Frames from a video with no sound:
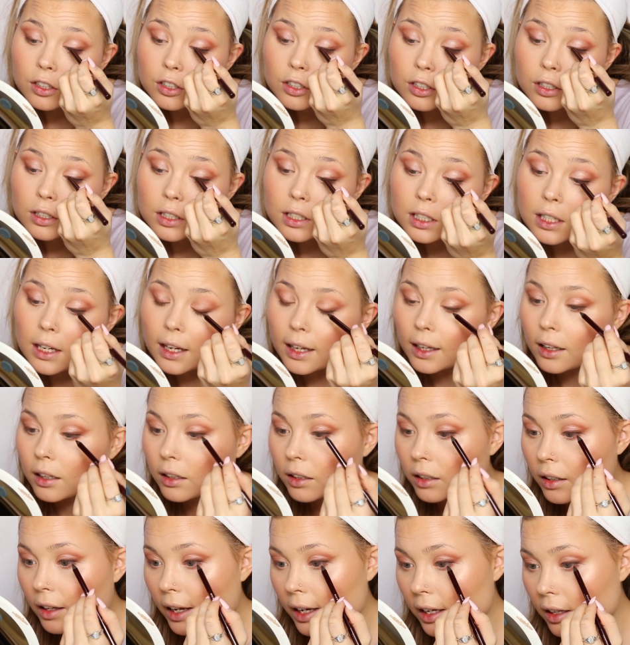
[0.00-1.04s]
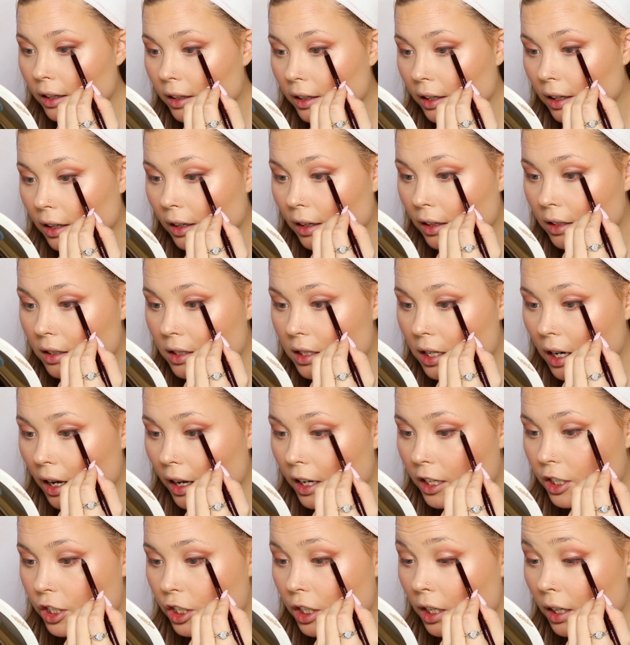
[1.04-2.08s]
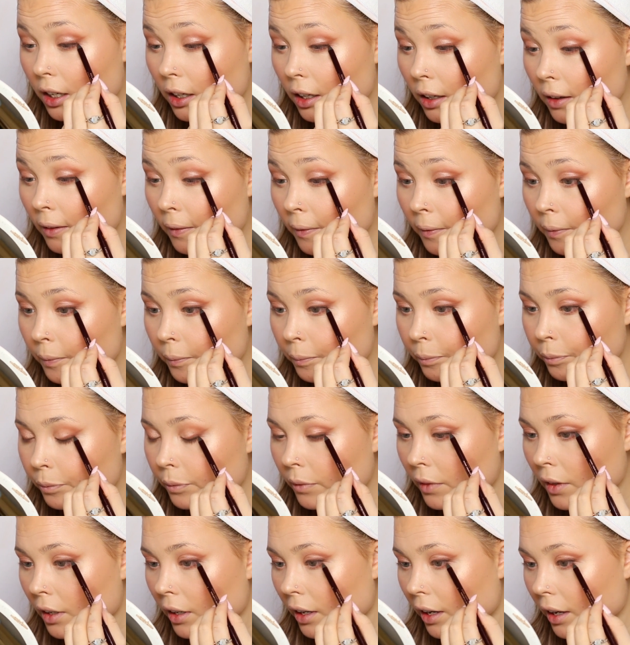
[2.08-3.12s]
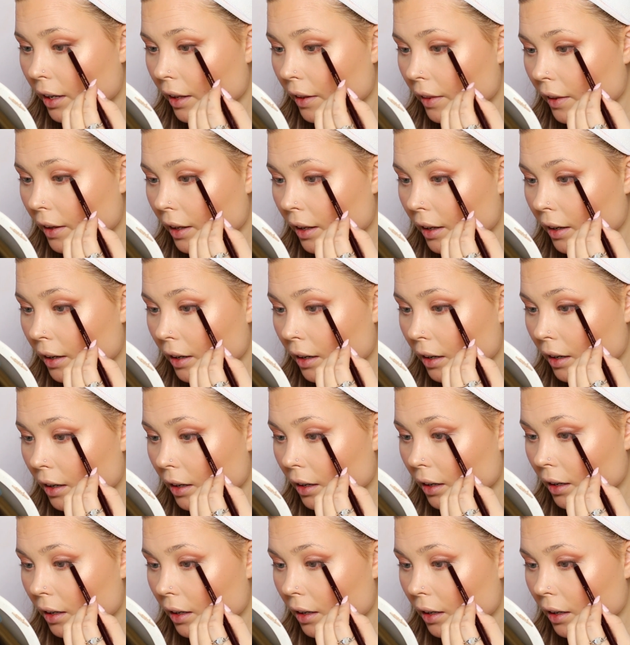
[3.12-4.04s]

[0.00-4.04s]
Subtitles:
just like lightly touching, and then